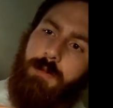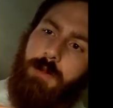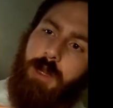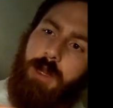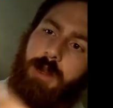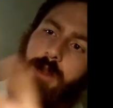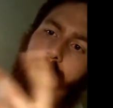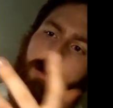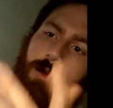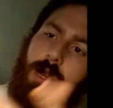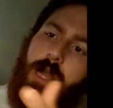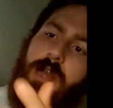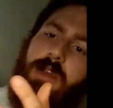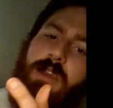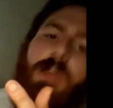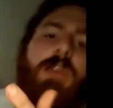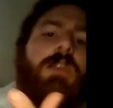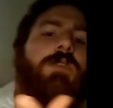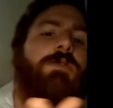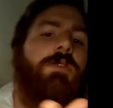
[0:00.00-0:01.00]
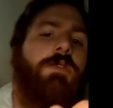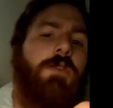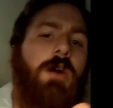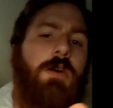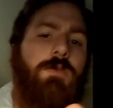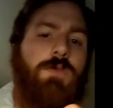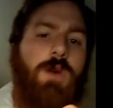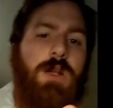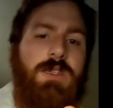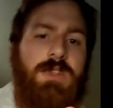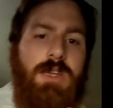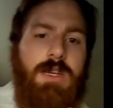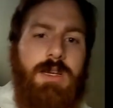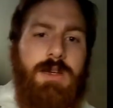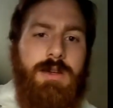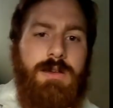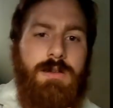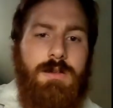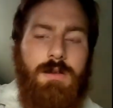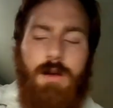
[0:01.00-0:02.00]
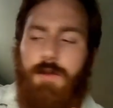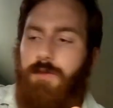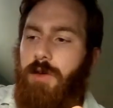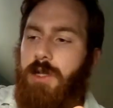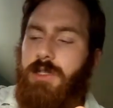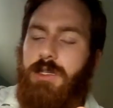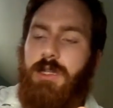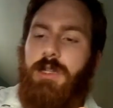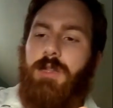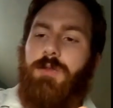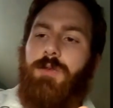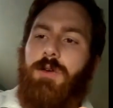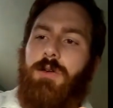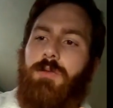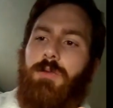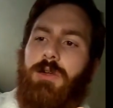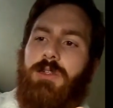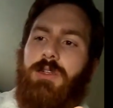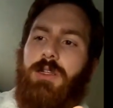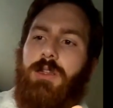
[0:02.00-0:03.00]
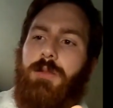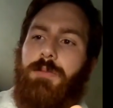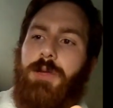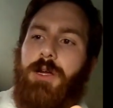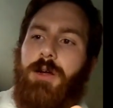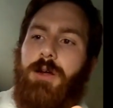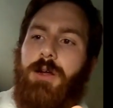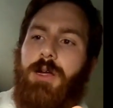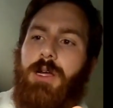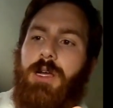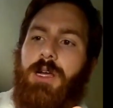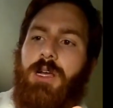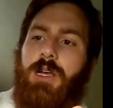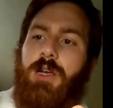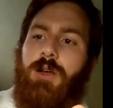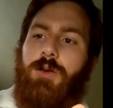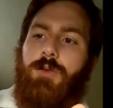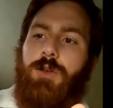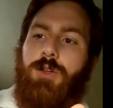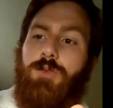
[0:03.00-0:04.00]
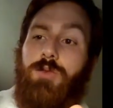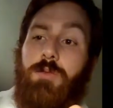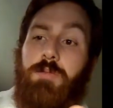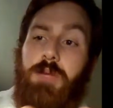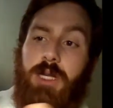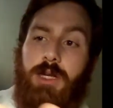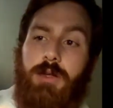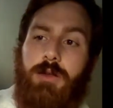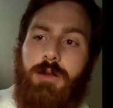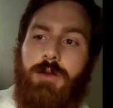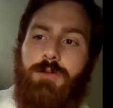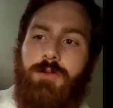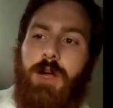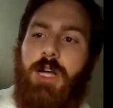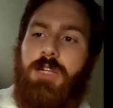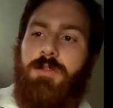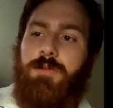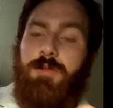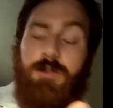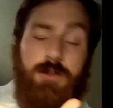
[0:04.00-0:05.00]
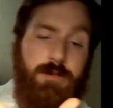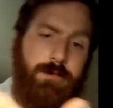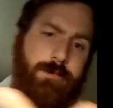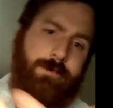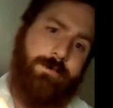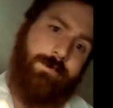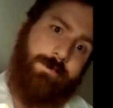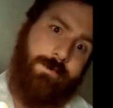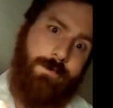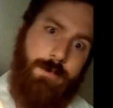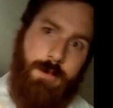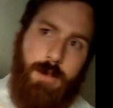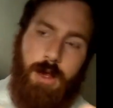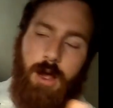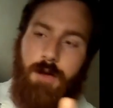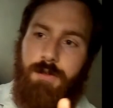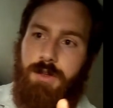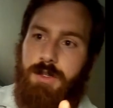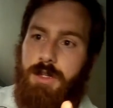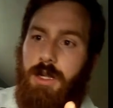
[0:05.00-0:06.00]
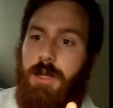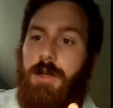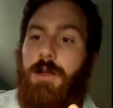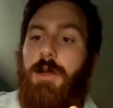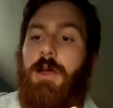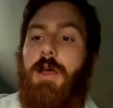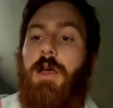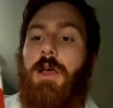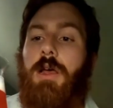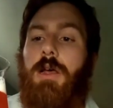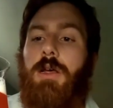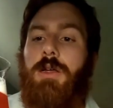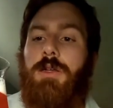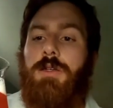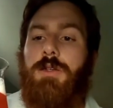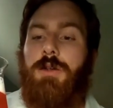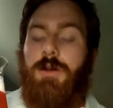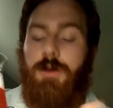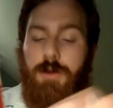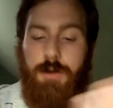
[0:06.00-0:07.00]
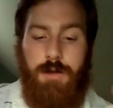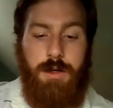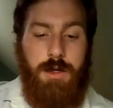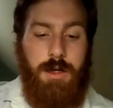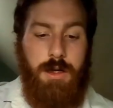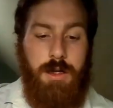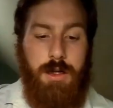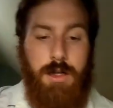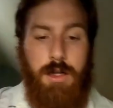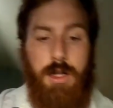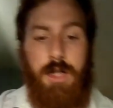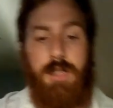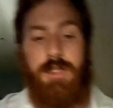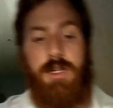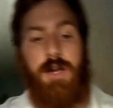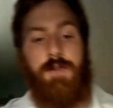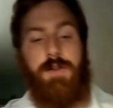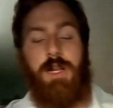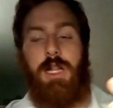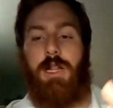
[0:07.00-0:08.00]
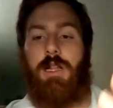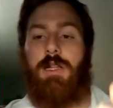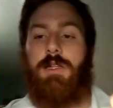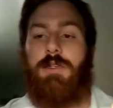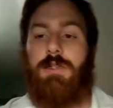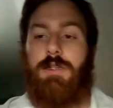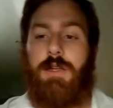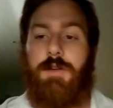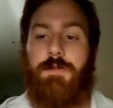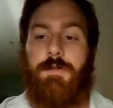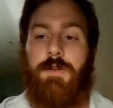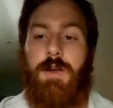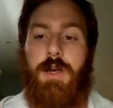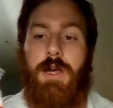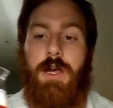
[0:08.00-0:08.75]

indicative of what's in the beer, which would be raspberries, obviously. So let's have a little sniff.